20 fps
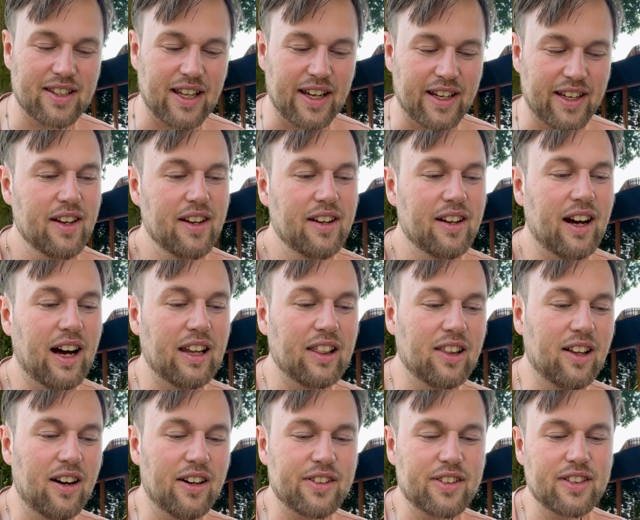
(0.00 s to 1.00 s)
Like, a
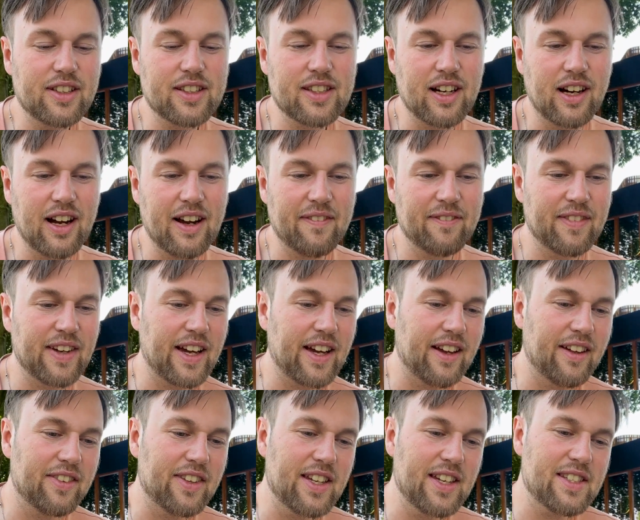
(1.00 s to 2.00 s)
lot of the time,
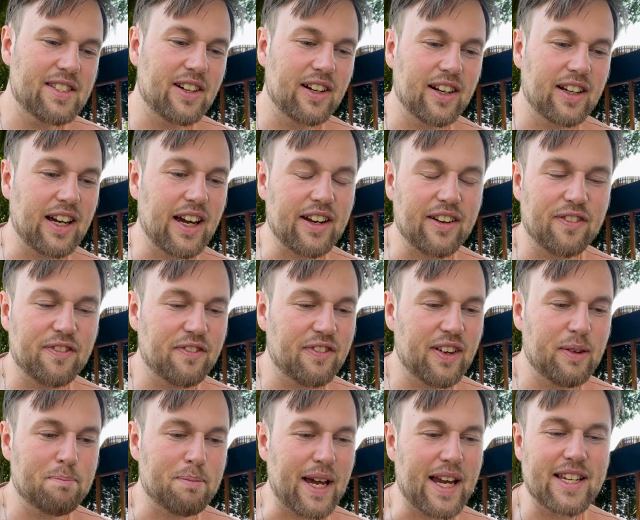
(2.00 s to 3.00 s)
these are kind of
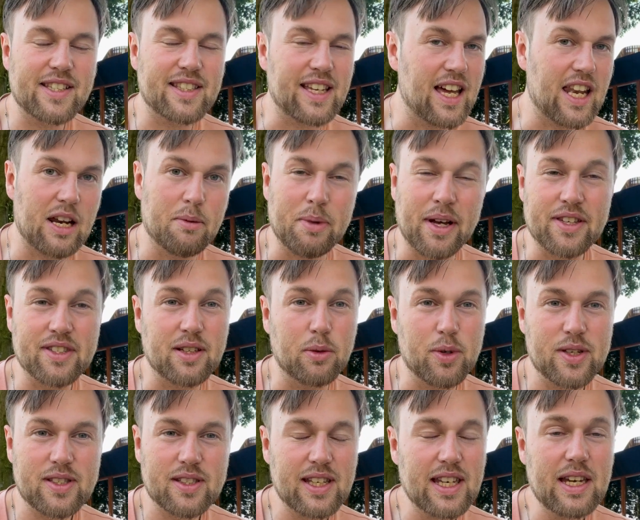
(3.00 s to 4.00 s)
base elements that we
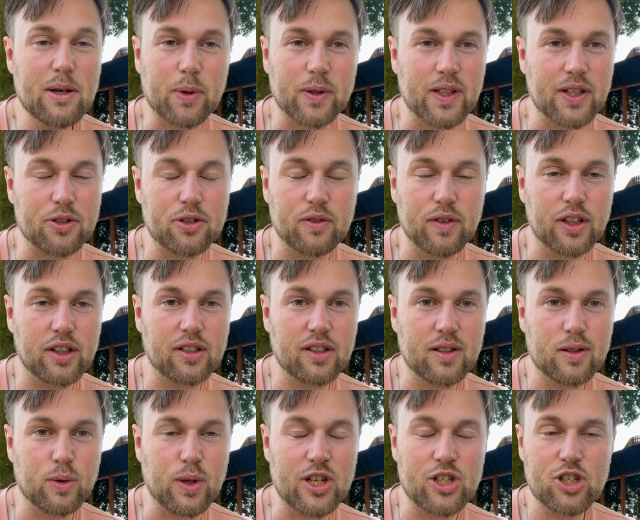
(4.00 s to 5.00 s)
see with introverted
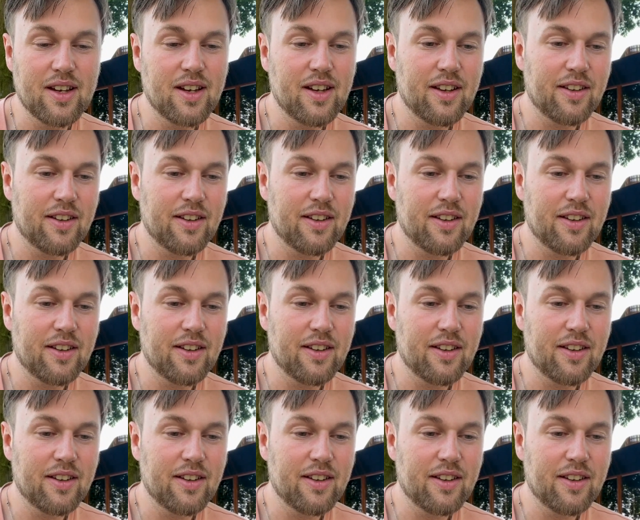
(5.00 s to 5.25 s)
intuition.